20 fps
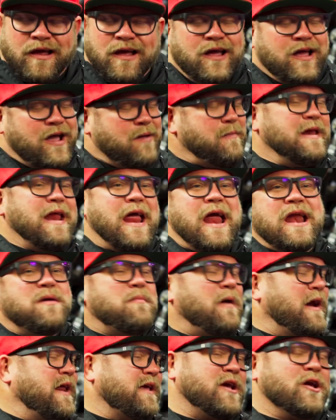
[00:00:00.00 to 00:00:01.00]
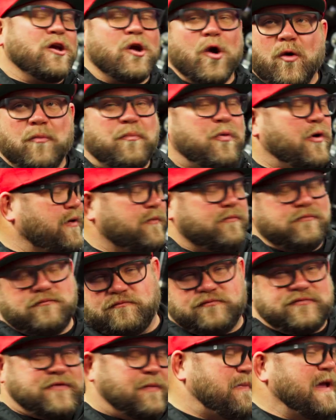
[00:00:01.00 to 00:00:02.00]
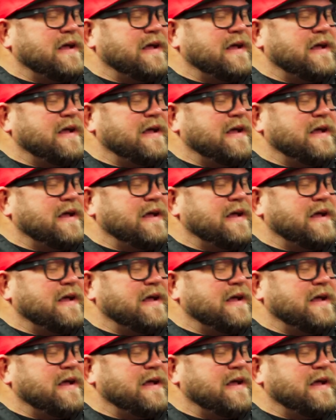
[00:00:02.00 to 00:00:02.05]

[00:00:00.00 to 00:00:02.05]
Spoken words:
I mean, anybody can go put big